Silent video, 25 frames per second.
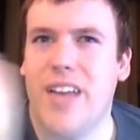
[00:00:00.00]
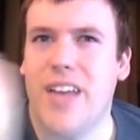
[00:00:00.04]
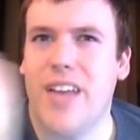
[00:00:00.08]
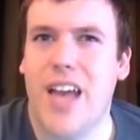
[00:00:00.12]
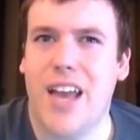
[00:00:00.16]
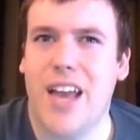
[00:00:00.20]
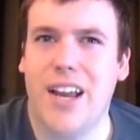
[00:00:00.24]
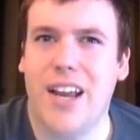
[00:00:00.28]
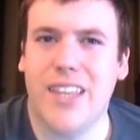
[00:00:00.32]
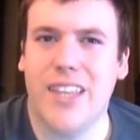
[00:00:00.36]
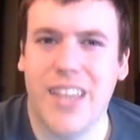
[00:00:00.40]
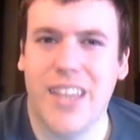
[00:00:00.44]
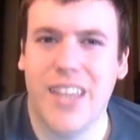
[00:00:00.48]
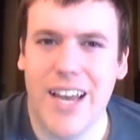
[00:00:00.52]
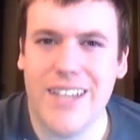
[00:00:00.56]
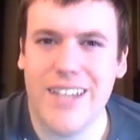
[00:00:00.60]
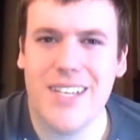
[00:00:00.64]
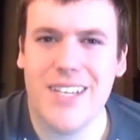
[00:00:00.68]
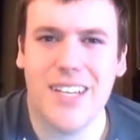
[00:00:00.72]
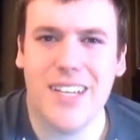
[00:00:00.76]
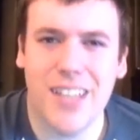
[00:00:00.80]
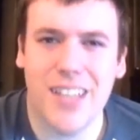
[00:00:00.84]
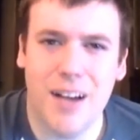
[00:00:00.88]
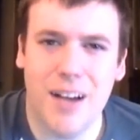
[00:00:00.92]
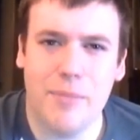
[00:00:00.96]
And I liked
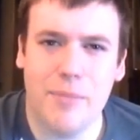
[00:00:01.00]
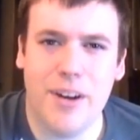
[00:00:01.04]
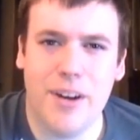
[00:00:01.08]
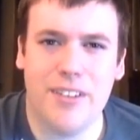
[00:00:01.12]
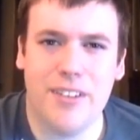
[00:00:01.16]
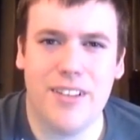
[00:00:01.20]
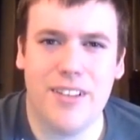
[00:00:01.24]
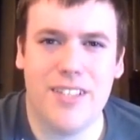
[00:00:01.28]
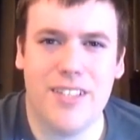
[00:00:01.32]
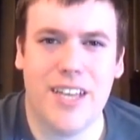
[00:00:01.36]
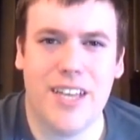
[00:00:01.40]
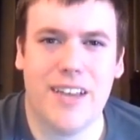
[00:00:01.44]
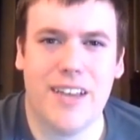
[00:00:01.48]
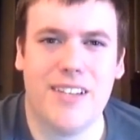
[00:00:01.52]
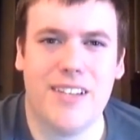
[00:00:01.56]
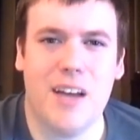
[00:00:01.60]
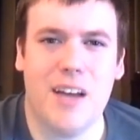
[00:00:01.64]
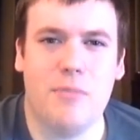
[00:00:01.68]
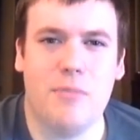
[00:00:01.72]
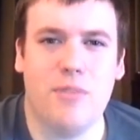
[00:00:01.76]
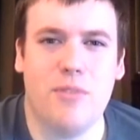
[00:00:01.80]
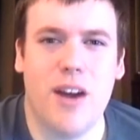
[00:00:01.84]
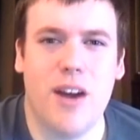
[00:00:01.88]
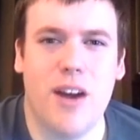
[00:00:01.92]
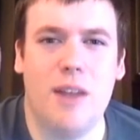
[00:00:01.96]
it a lot better the second
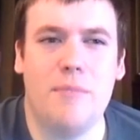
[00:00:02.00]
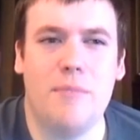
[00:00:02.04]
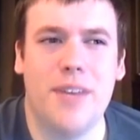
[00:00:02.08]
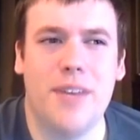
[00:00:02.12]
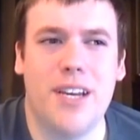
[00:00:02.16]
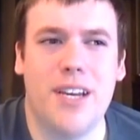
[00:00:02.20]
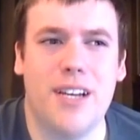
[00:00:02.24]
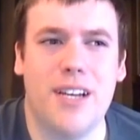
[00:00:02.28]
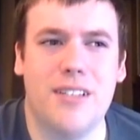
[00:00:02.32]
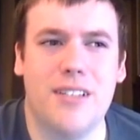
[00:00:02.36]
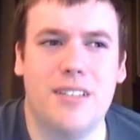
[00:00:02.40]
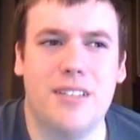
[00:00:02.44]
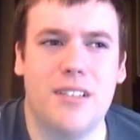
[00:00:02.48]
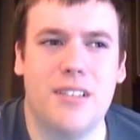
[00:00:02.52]
time around because